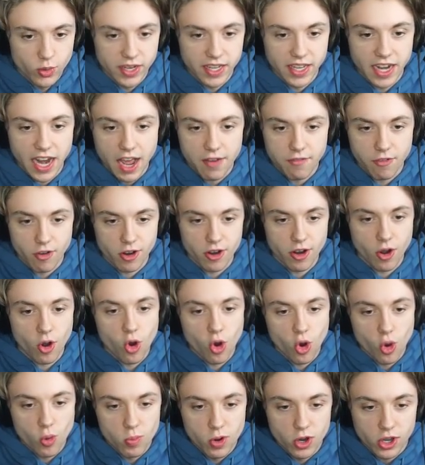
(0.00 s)
we can have our
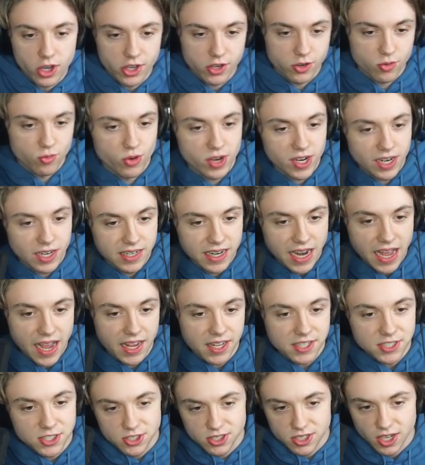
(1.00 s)
home looking real
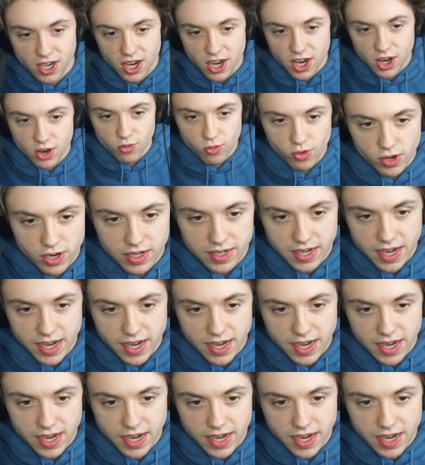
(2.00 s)
nice, real